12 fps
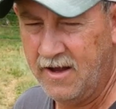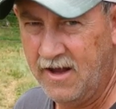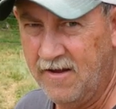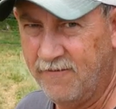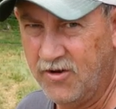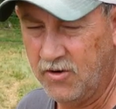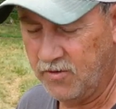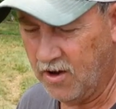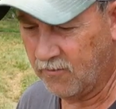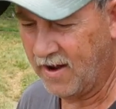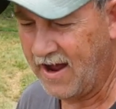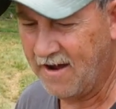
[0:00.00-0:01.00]
If you
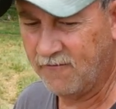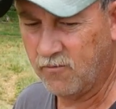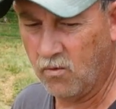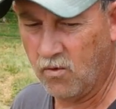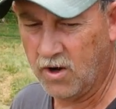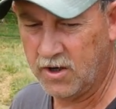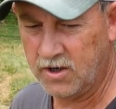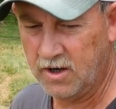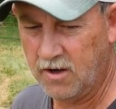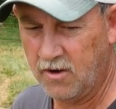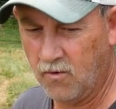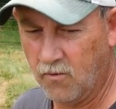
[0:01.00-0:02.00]
don't have one,
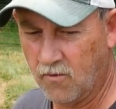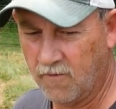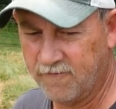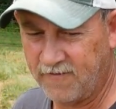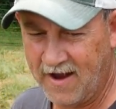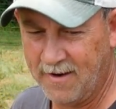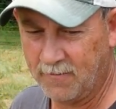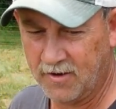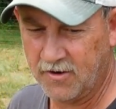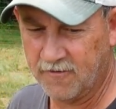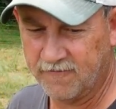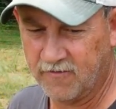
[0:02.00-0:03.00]
or
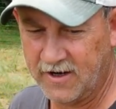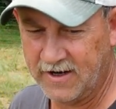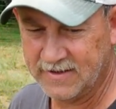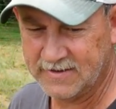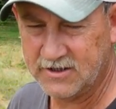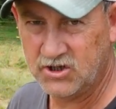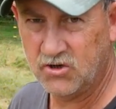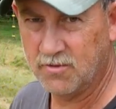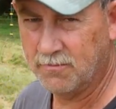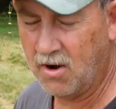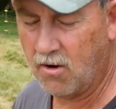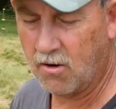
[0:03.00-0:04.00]
family or friends that you
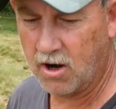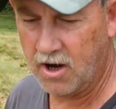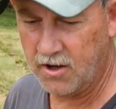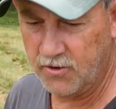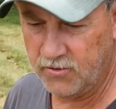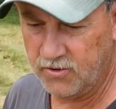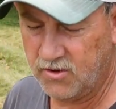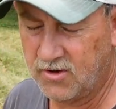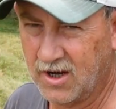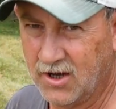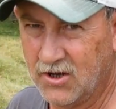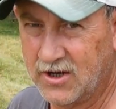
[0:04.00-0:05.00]
can borrow, you
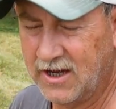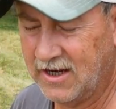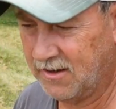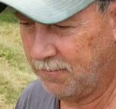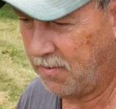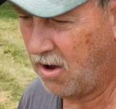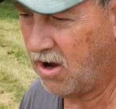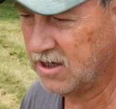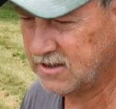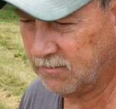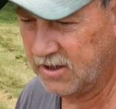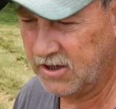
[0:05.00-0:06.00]
can look into
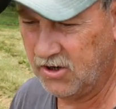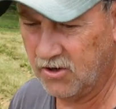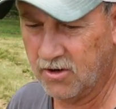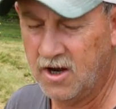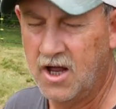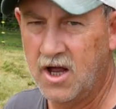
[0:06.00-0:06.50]
possibly your